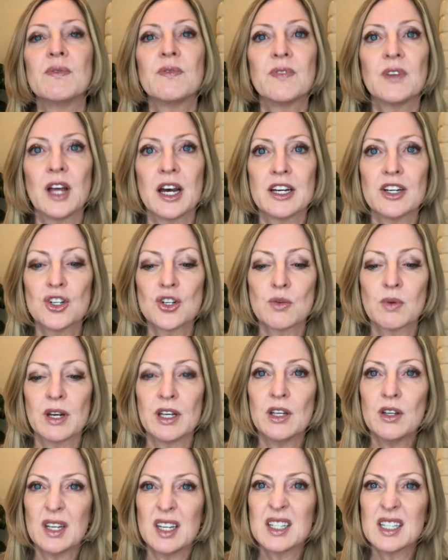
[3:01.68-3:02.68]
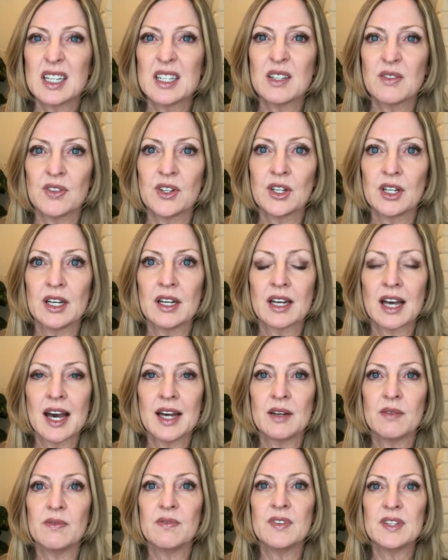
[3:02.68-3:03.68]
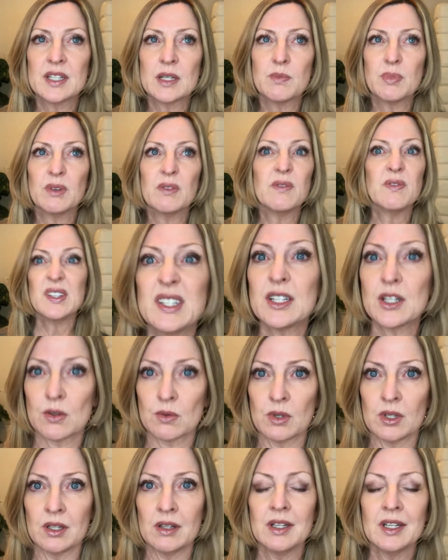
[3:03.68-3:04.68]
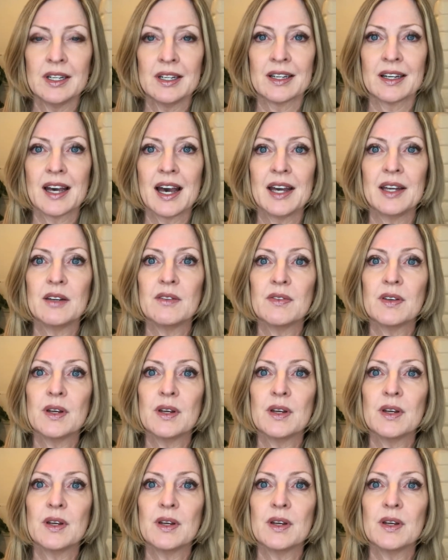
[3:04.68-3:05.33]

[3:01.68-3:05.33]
flushed right it's, it's very kind of visible visceral kind of